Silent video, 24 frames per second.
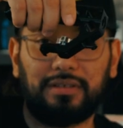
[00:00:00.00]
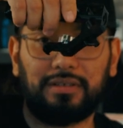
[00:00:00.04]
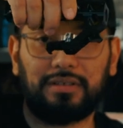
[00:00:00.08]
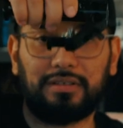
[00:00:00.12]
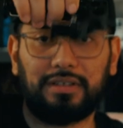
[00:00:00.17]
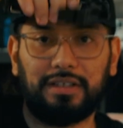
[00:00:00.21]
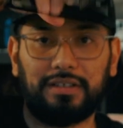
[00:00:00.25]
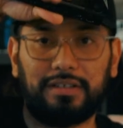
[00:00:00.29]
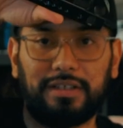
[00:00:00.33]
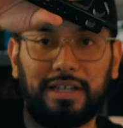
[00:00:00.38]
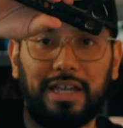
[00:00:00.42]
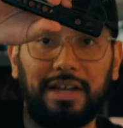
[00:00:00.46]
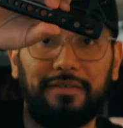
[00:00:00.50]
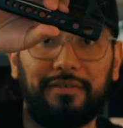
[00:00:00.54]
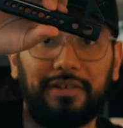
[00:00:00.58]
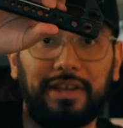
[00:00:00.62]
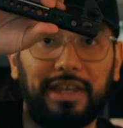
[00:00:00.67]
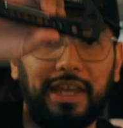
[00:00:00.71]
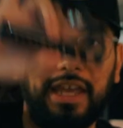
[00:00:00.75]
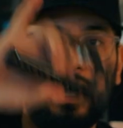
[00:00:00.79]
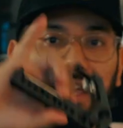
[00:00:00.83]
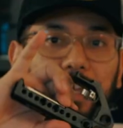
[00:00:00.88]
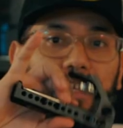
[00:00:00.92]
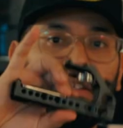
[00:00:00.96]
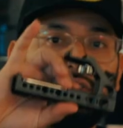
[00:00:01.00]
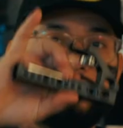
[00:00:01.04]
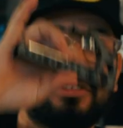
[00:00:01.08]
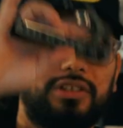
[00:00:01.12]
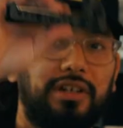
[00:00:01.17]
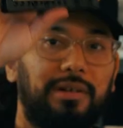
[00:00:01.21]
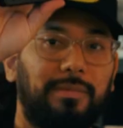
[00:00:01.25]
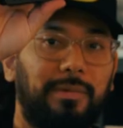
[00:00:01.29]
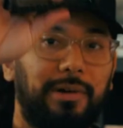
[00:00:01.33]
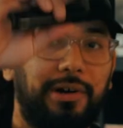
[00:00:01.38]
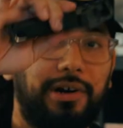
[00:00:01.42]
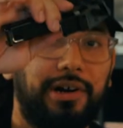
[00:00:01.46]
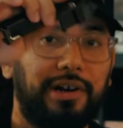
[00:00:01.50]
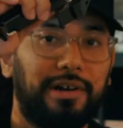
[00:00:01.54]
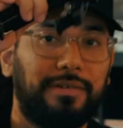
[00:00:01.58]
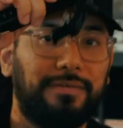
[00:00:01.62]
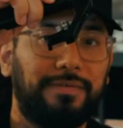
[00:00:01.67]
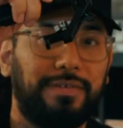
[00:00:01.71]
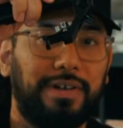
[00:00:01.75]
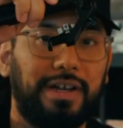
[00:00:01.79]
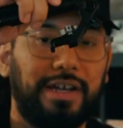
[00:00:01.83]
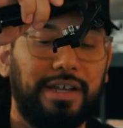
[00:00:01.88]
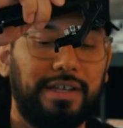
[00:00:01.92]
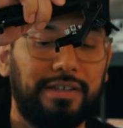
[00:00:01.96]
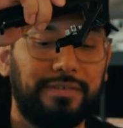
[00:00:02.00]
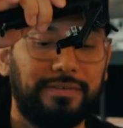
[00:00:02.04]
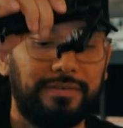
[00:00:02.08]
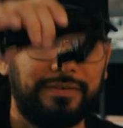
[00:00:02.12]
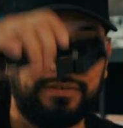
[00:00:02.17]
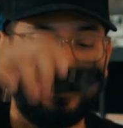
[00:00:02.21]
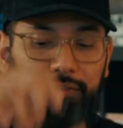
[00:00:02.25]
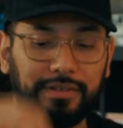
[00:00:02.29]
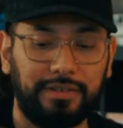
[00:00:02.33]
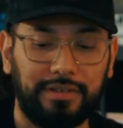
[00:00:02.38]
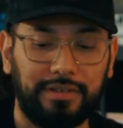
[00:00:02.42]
since I have a cage on my R5.